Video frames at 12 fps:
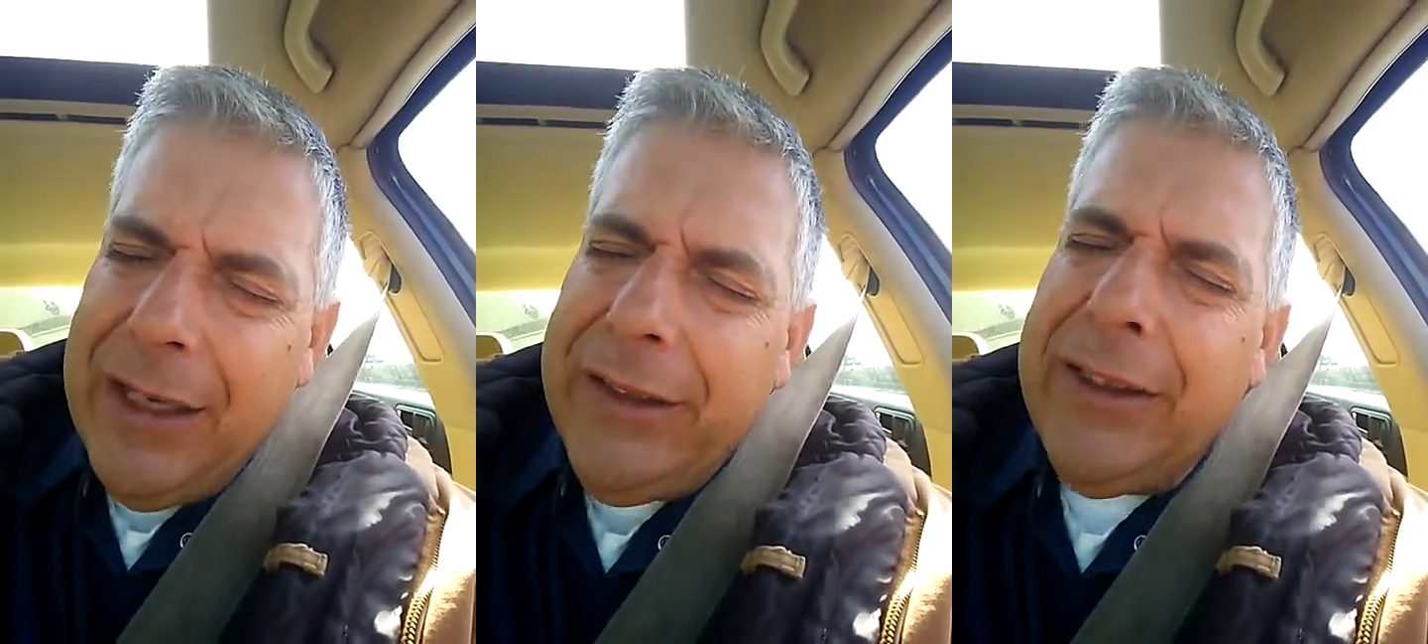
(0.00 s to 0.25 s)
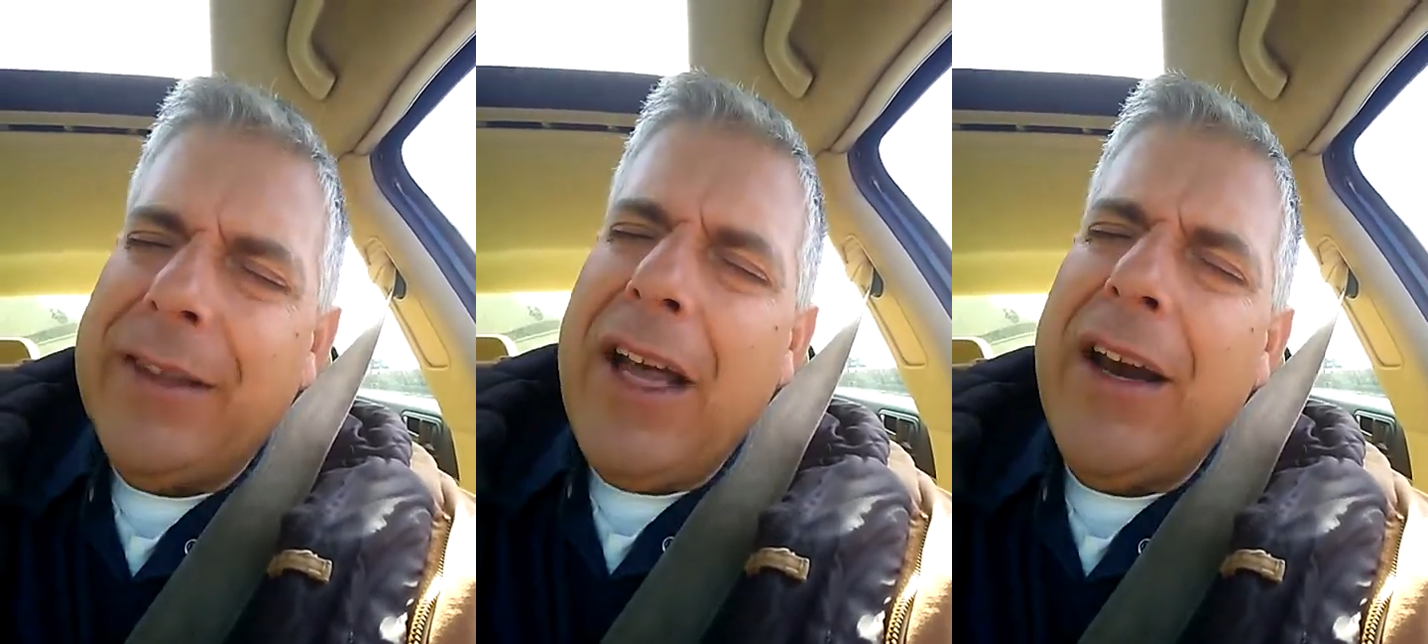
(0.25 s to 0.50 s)

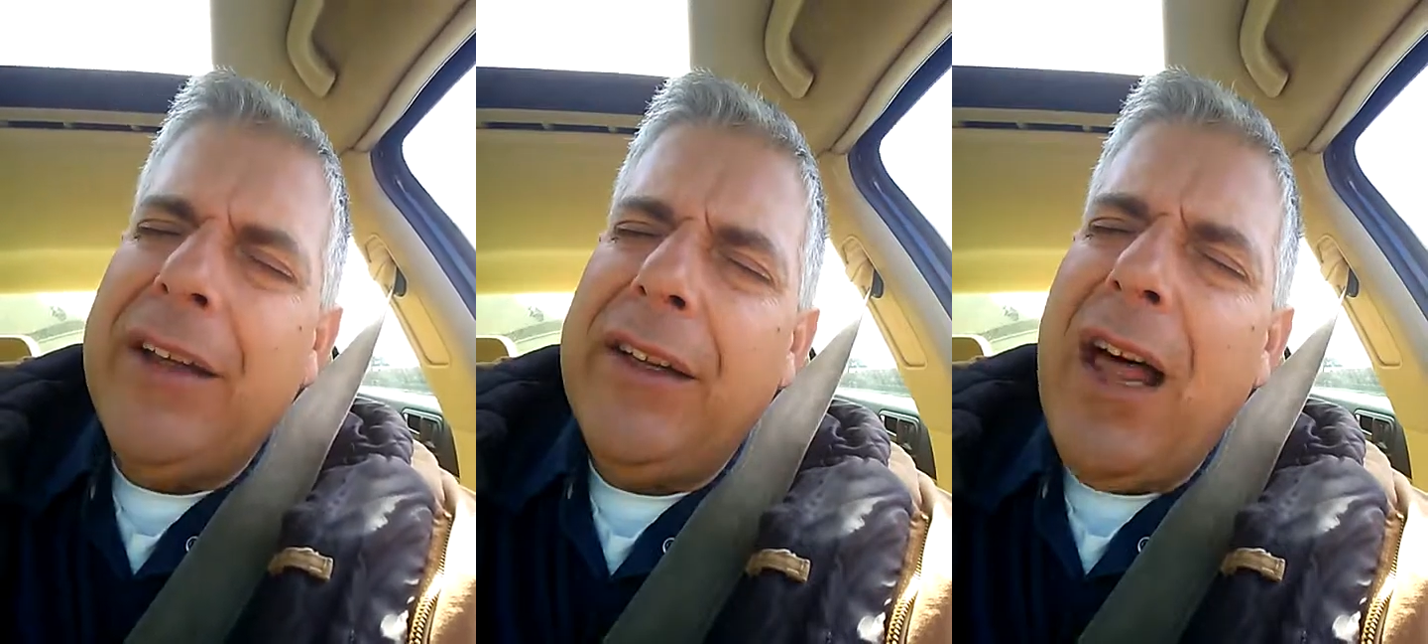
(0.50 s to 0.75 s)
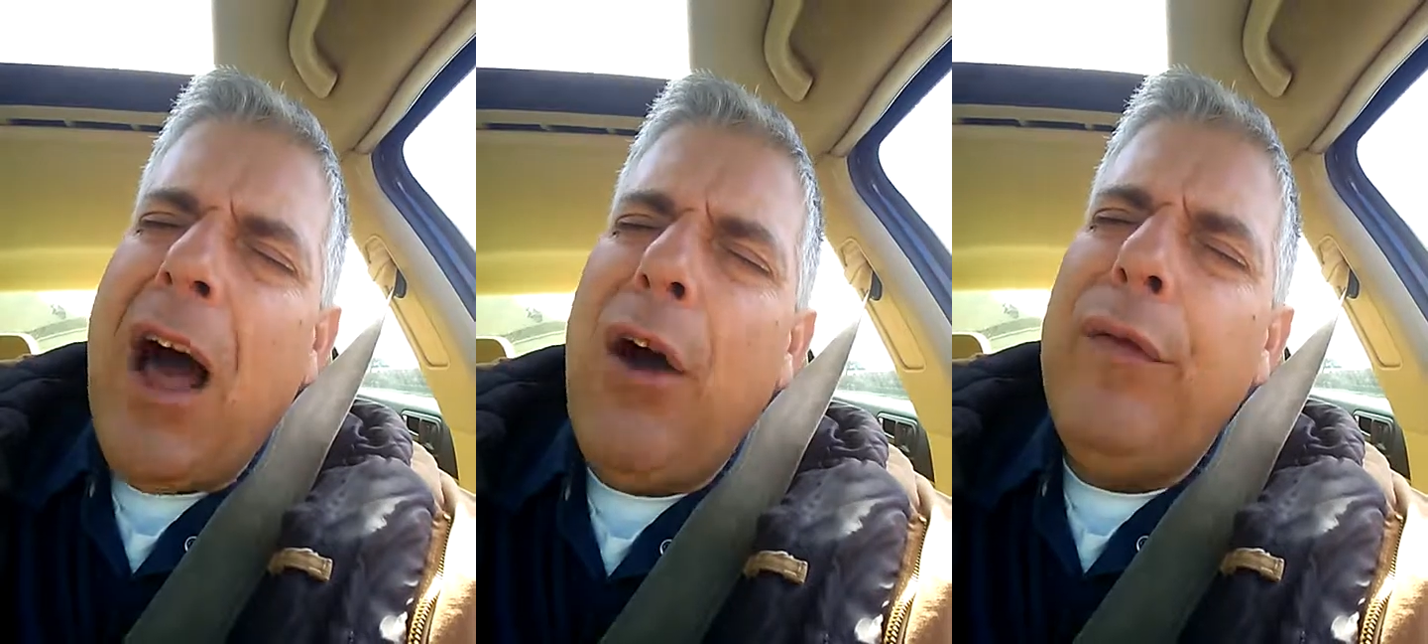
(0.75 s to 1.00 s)
does not
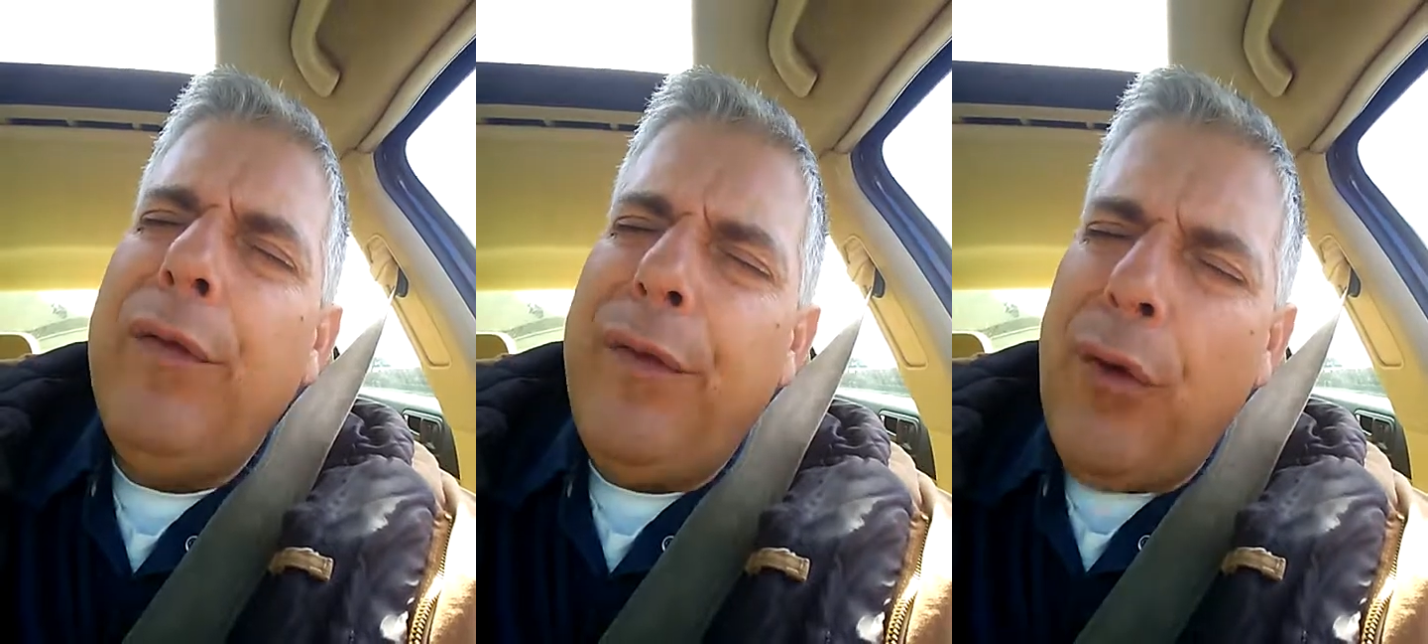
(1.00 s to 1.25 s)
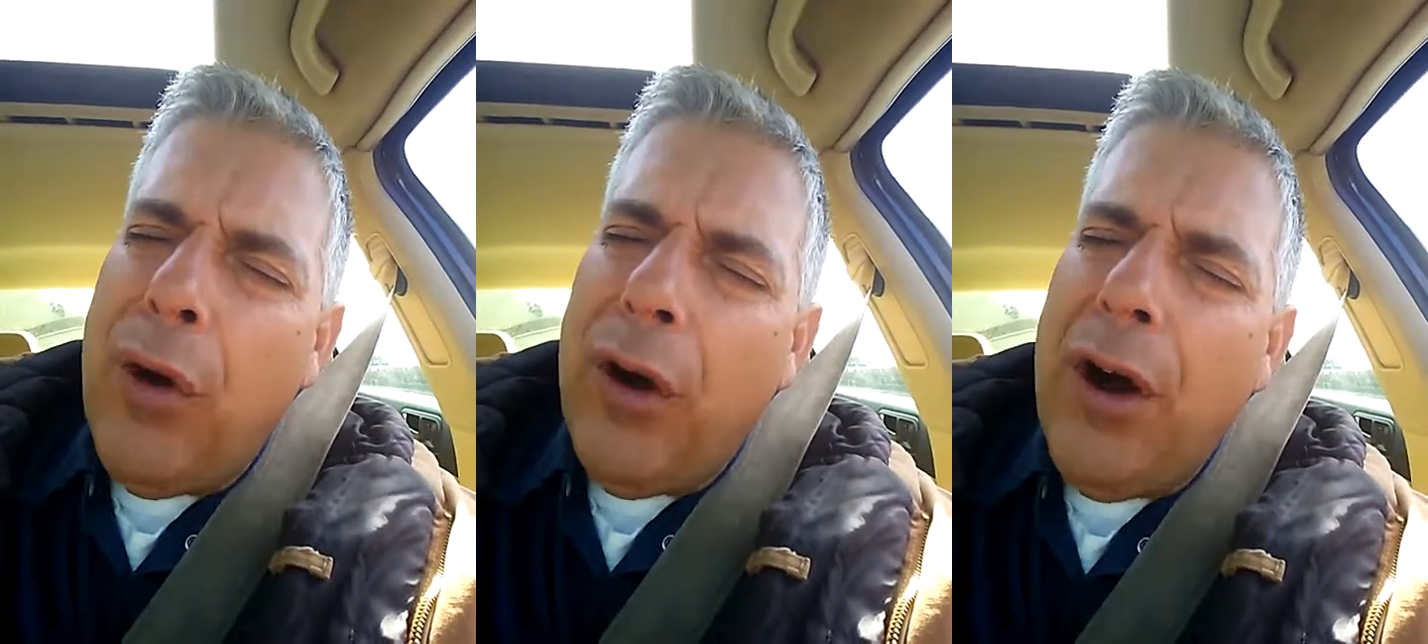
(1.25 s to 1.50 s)
allow
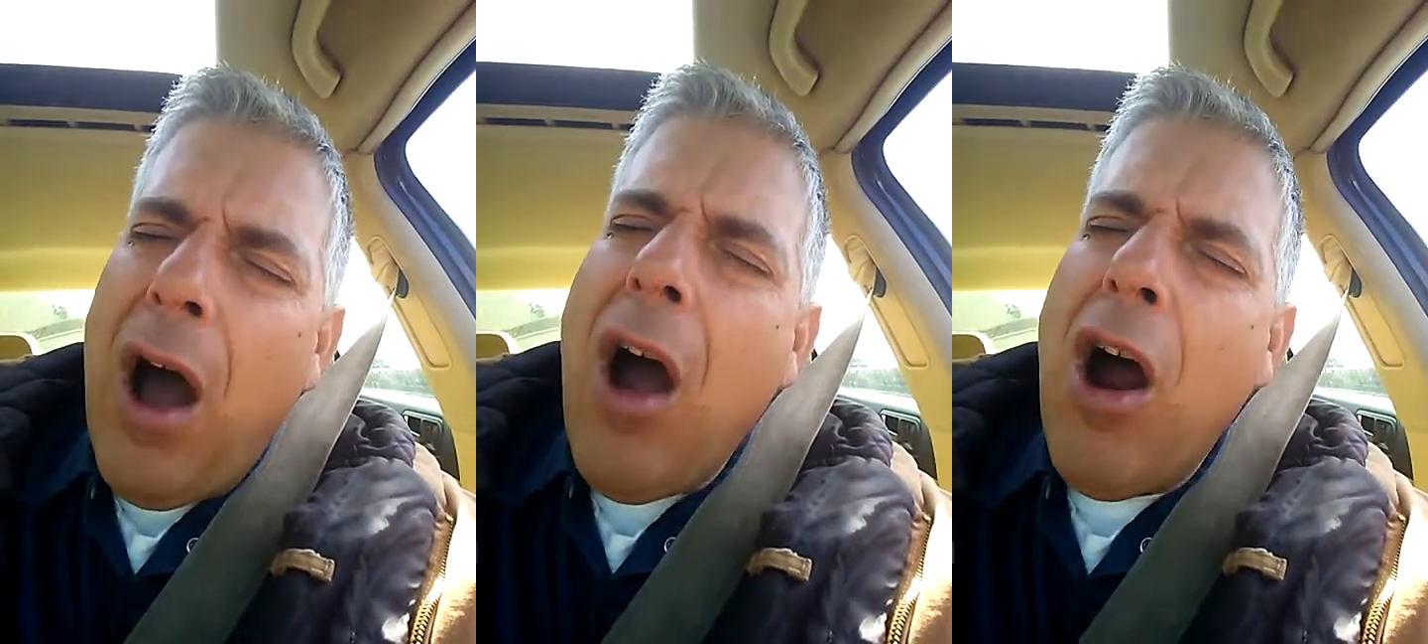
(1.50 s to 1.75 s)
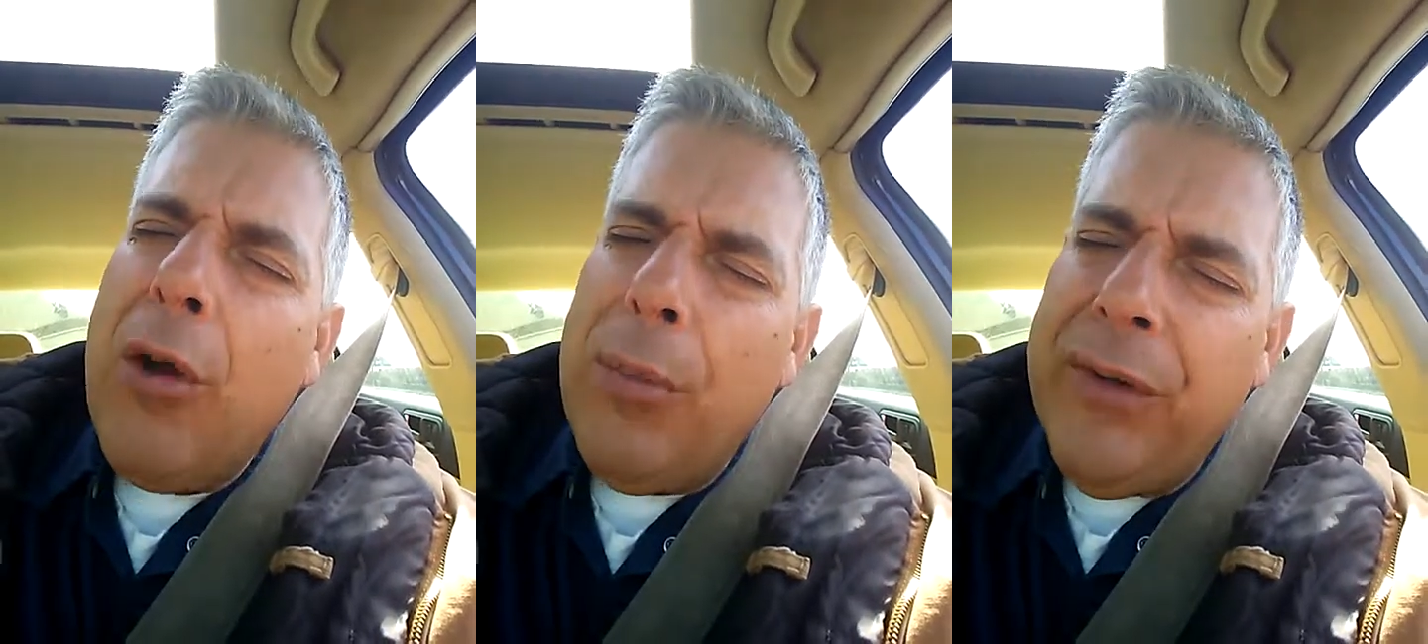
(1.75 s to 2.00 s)
for harm